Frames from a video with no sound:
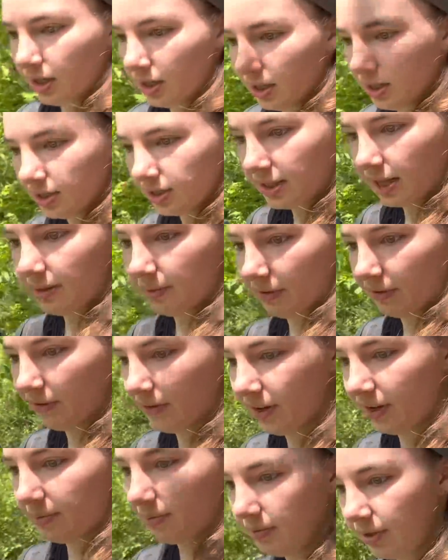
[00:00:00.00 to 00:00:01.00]
seeing my
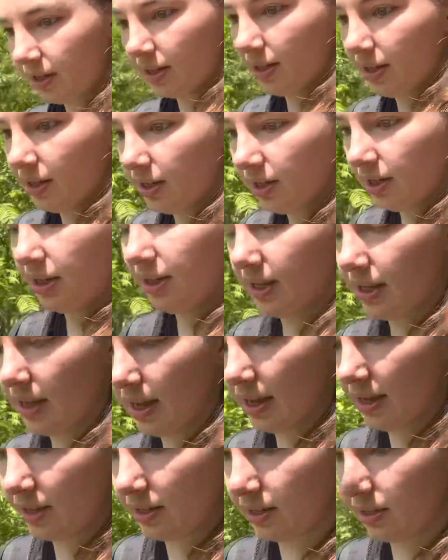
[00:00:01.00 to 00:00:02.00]
family,
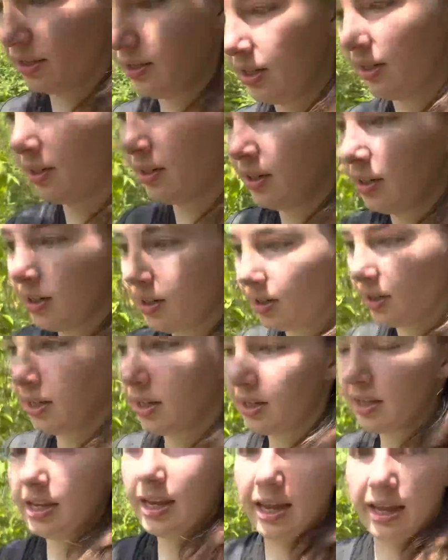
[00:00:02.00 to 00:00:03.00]
and
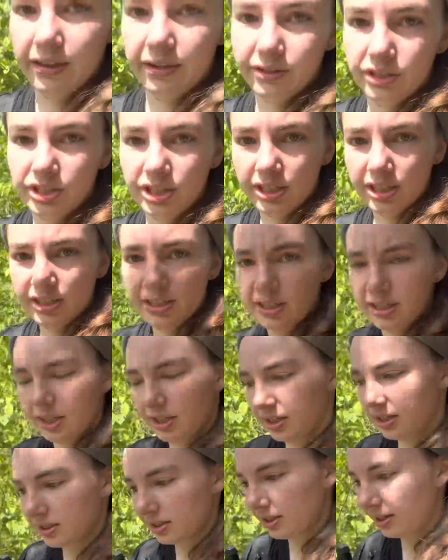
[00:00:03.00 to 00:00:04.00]
yeah, there's just
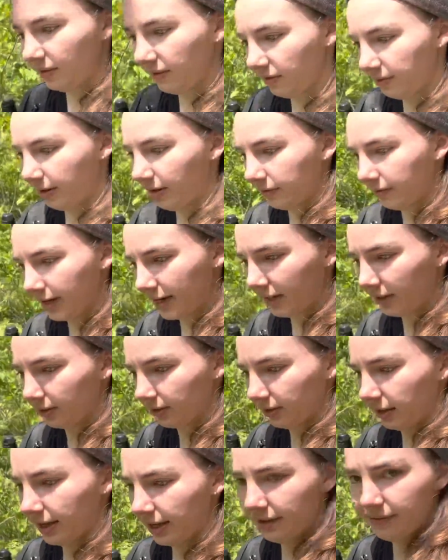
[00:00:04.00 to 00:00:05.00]
stuff about regular
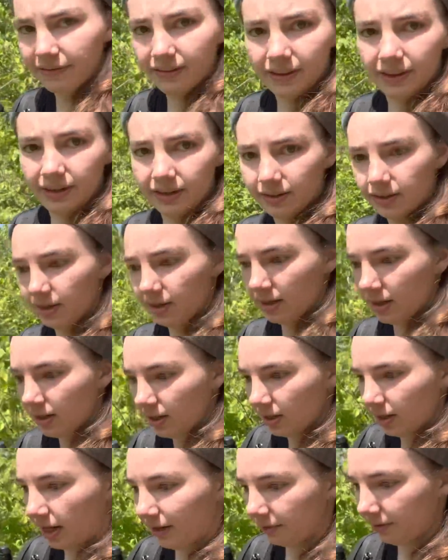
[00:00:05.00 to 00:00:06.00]
life that
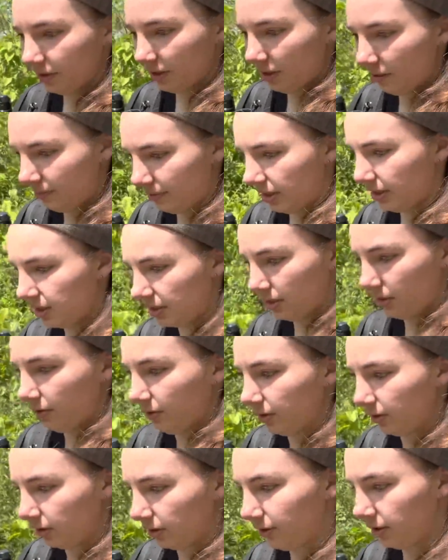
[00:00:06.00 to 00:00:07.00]
I really miss
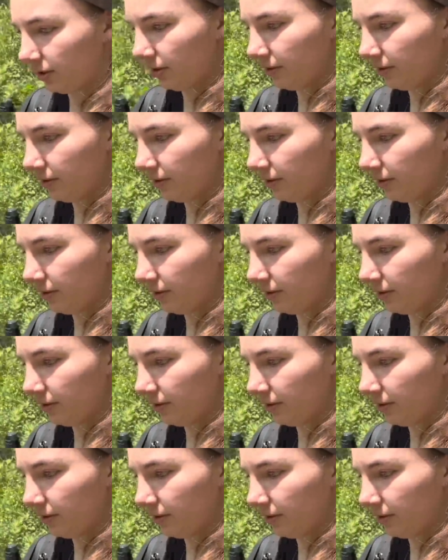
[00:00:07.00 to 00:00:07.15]
doing.